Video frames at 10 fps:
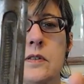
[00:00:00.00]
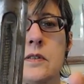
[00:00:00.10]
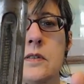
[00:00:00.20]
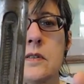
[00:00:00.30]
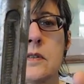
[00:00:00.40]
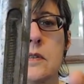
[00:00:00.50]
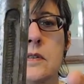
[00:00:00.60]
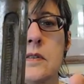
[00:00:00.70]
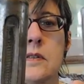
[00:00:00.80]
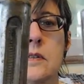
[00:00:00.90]

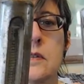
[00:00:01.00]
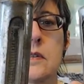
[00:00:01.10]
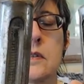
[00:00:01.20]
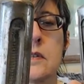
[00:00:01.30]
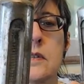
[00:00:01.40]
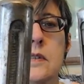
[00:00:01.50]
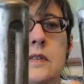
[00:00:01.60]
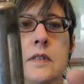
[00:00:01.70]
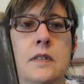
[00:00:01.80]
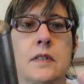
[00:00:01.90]

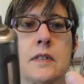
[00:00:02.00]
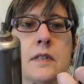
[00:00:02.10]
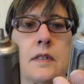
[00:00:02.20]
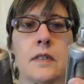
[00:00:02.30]
Nothing is said.